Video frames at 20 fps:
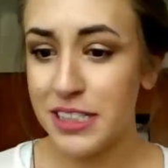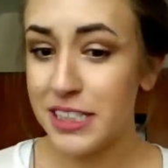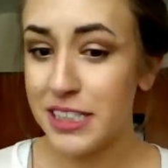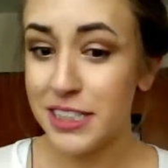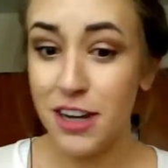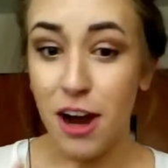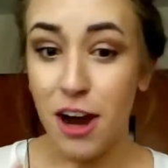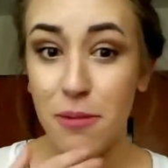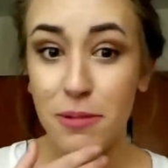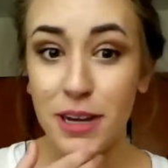
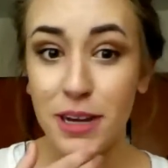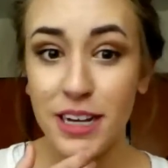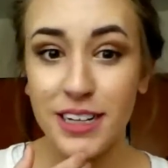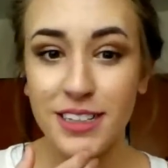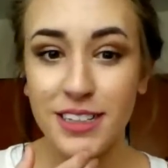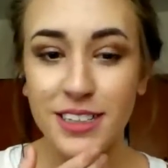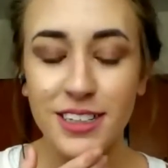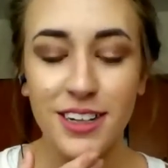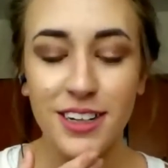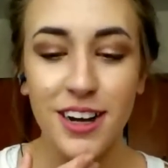topic.
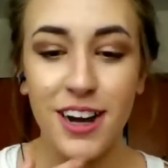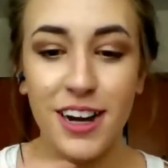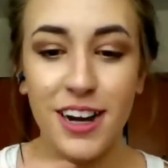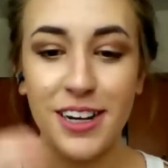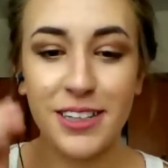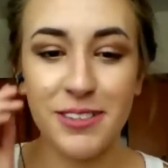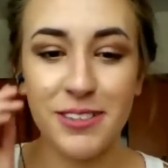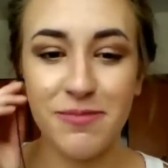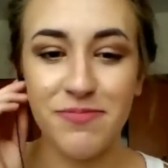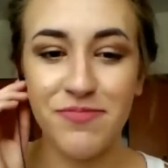
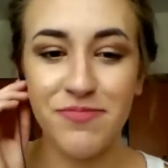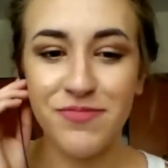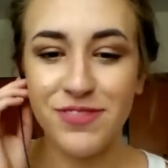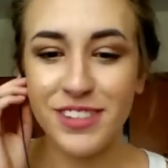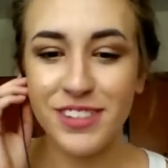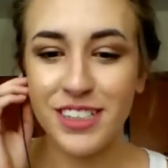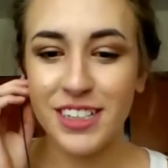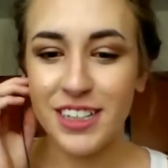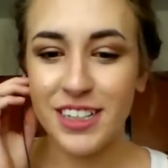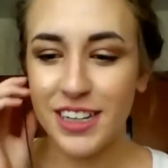
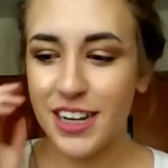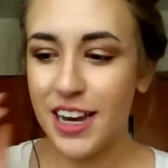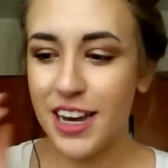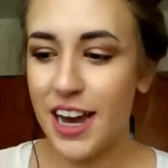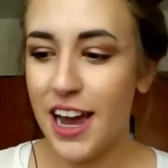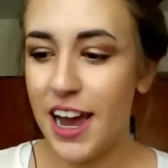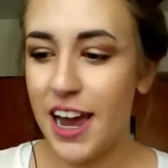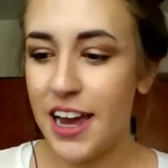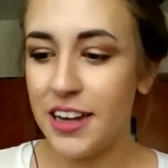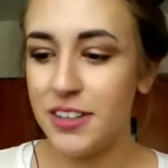
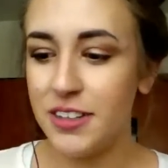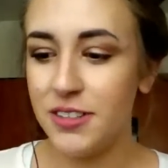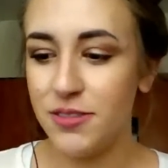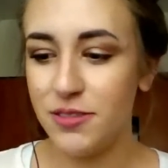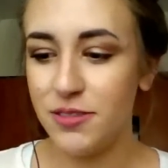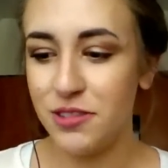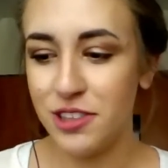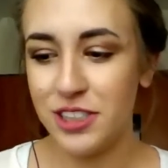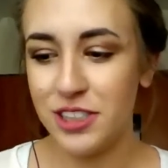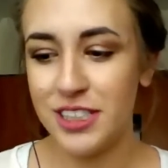And we'll
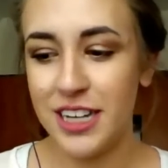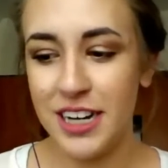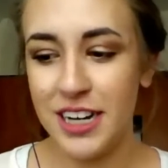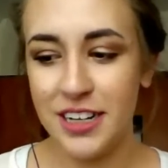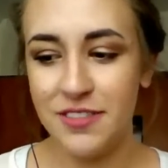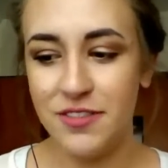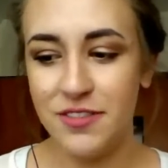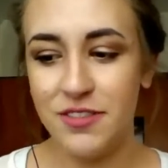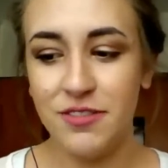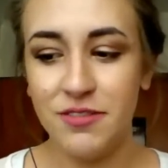just kind of
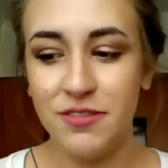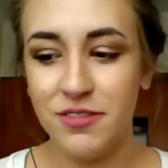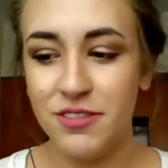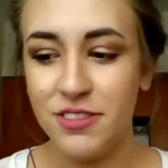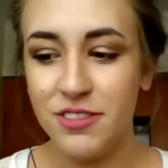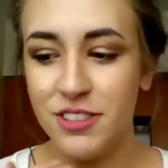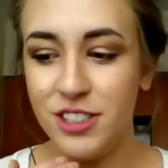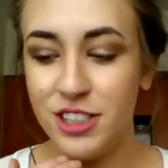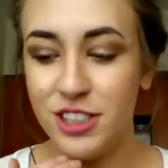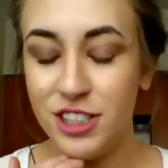
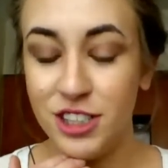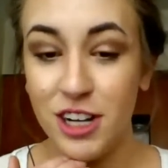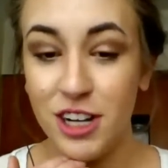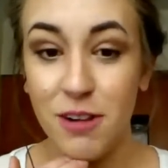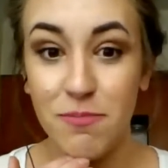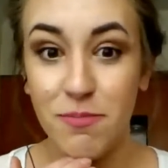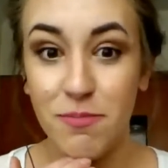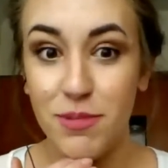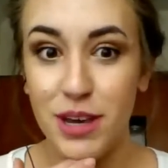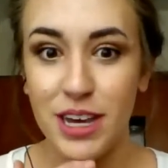
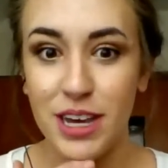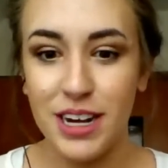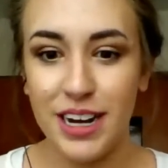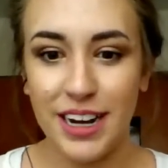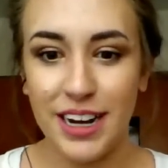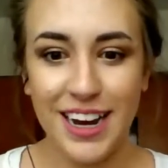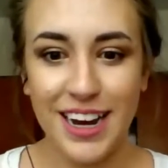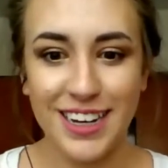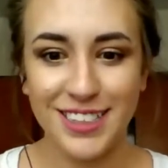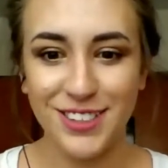jump in, I
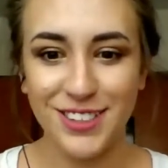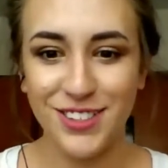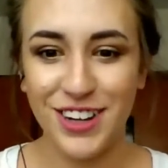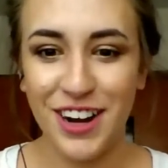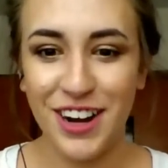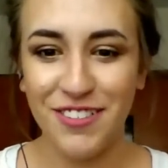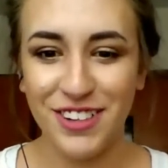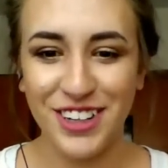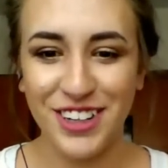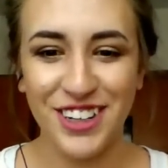guess,
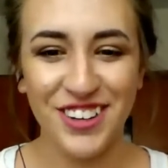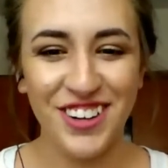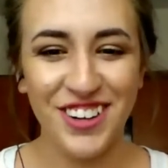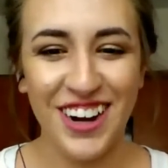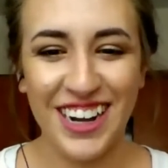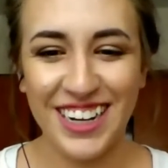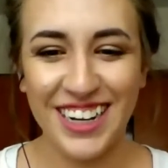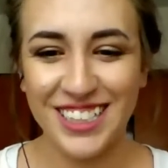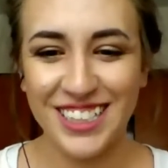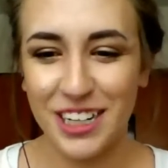whenever you're
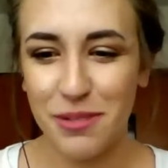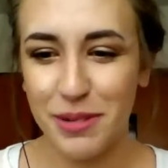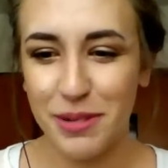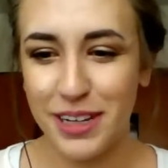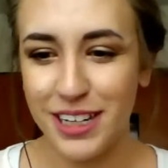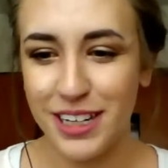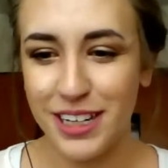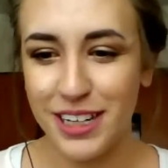ready, Jamie.